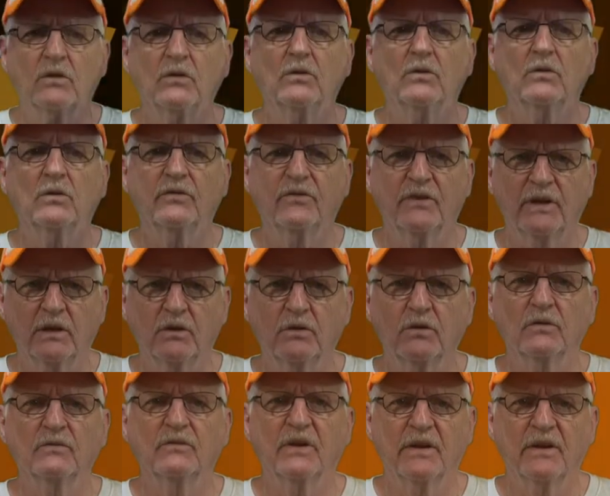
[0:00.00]
you
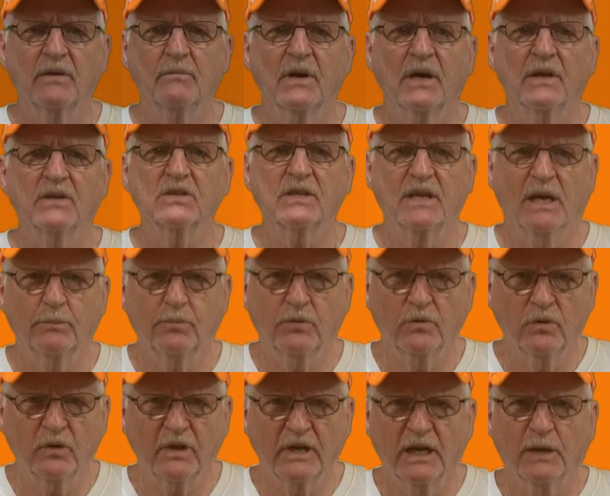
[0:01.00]
very much, Cap
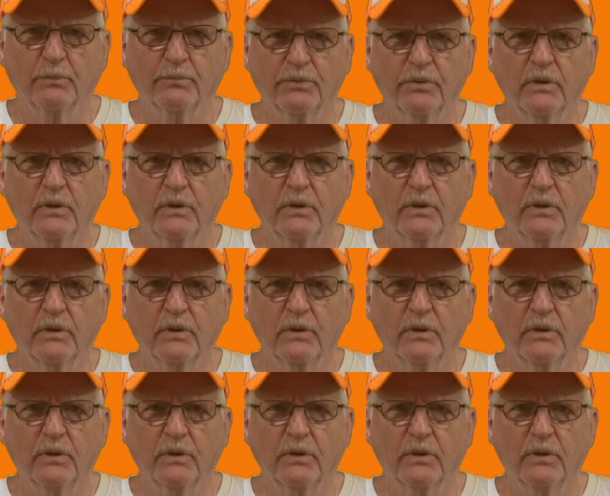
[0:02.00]
Con Cap,